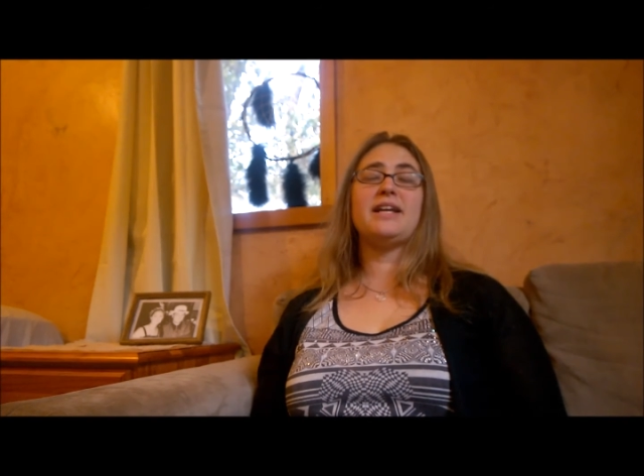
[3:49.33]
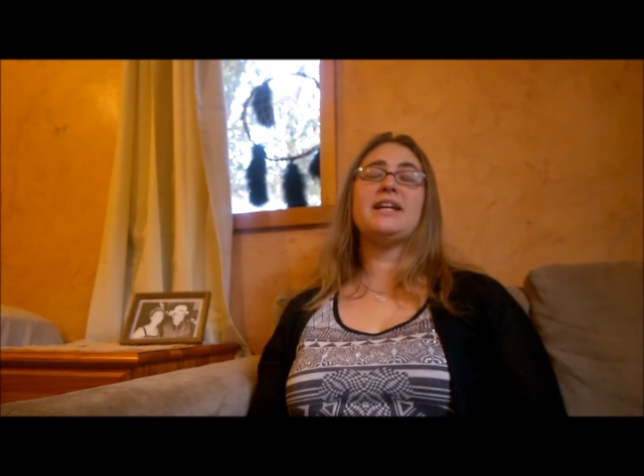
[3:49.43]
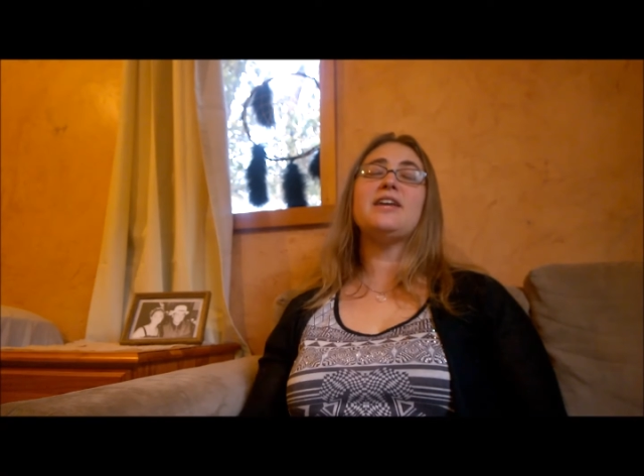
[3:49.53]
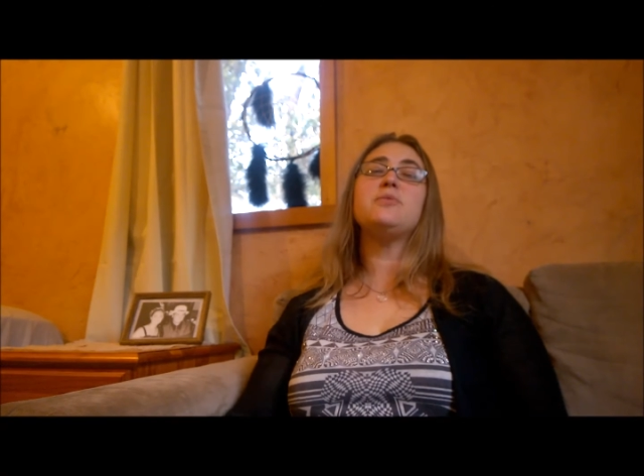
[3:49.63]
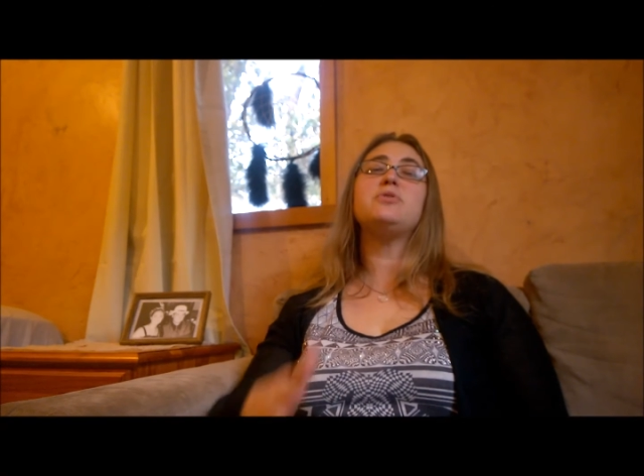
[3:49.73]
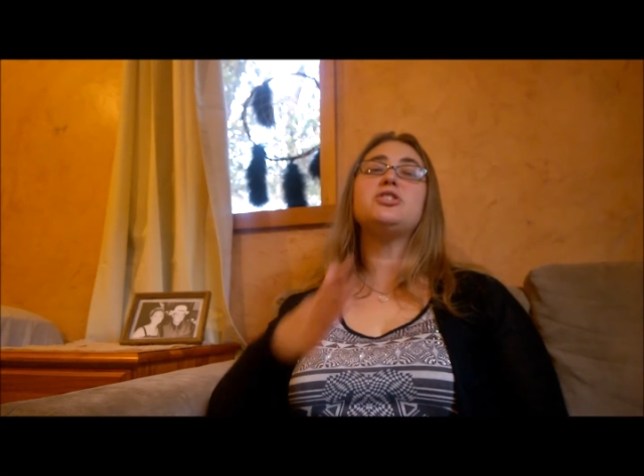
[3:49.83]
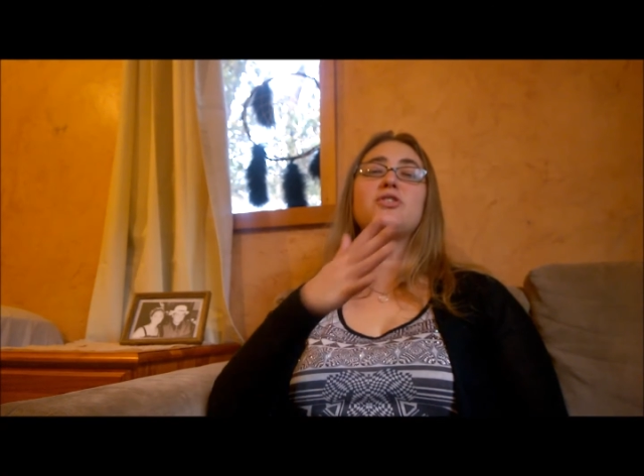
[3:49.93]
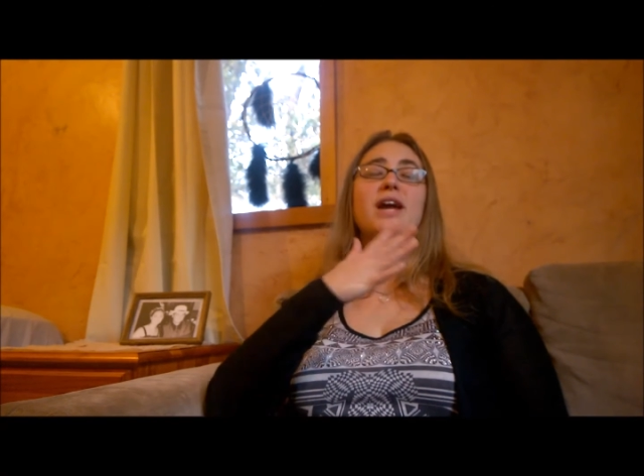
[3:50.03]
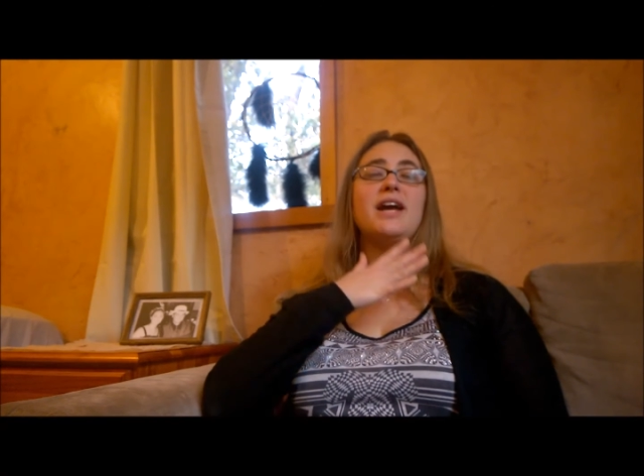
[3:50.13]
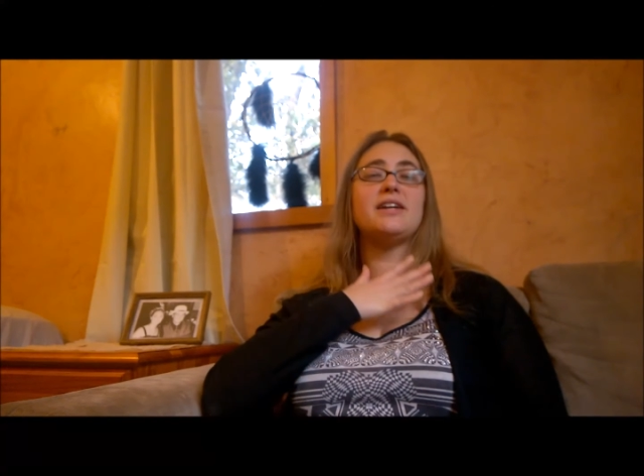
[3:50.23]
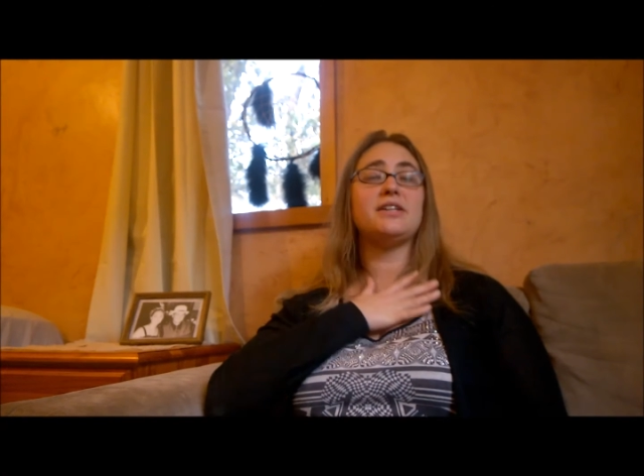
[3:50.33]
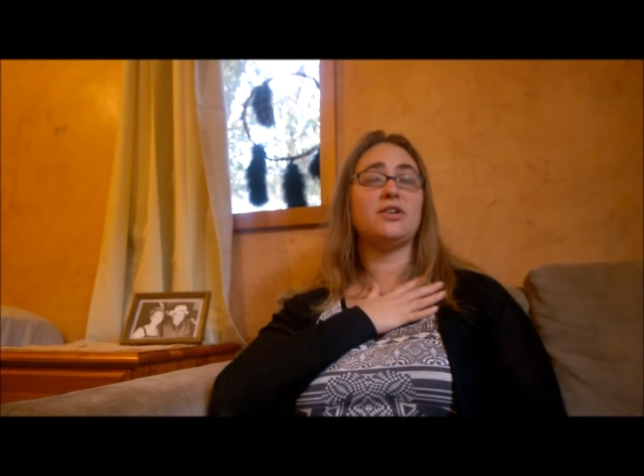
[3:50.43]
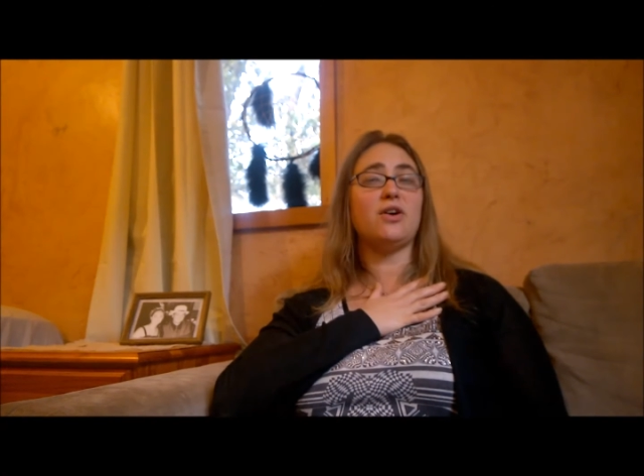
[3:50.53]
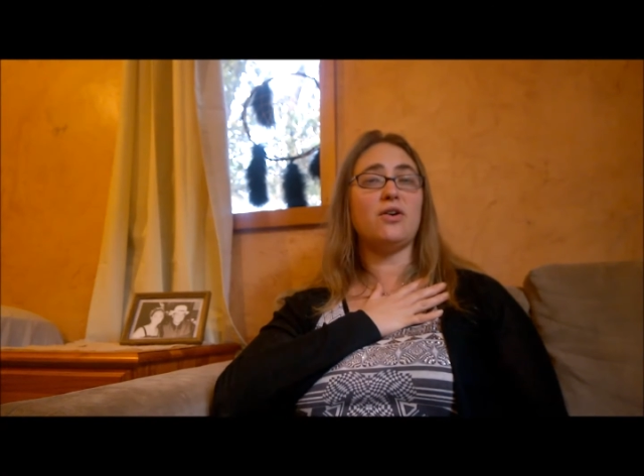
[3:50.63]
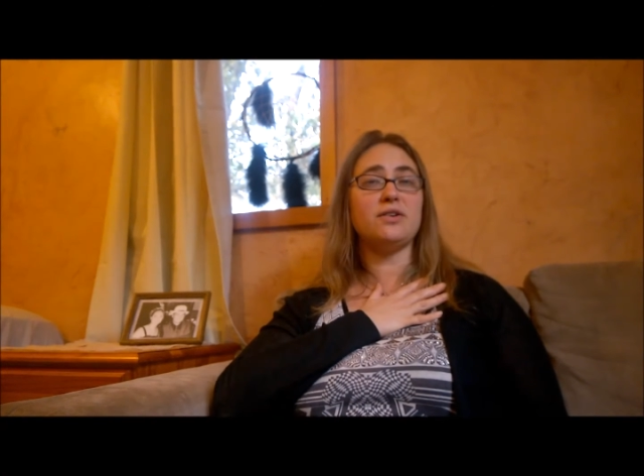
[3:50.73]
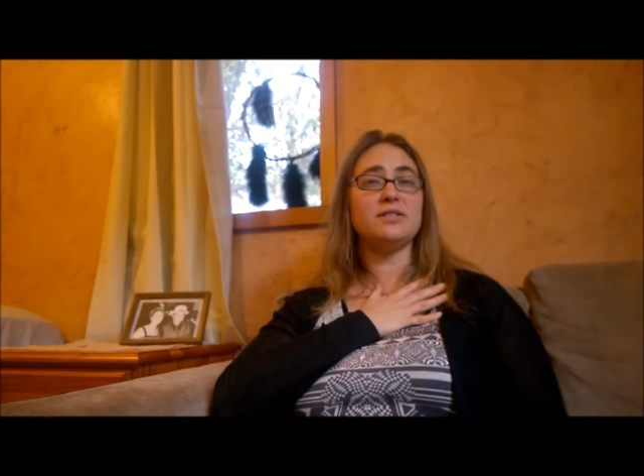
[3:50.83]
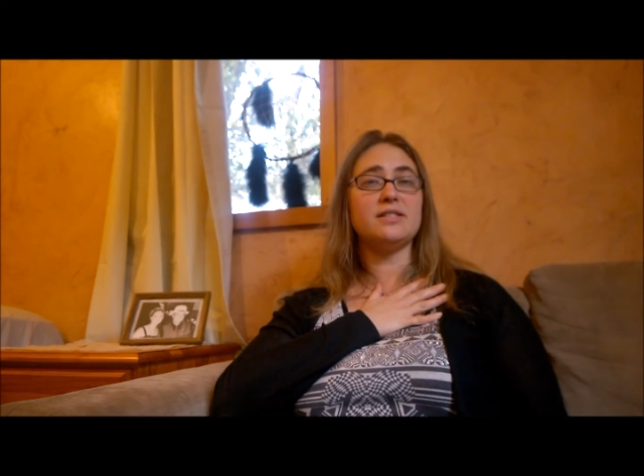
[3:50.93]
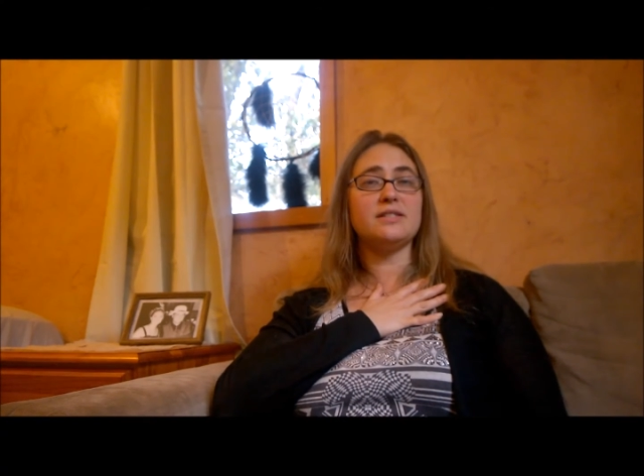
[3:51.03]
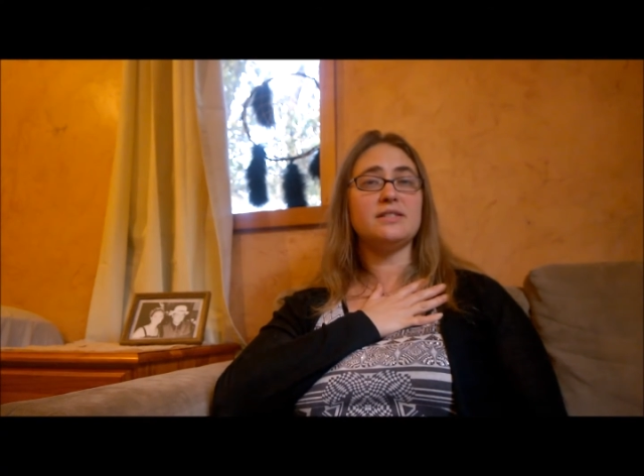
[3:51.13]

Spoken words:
and either put your hand on your heart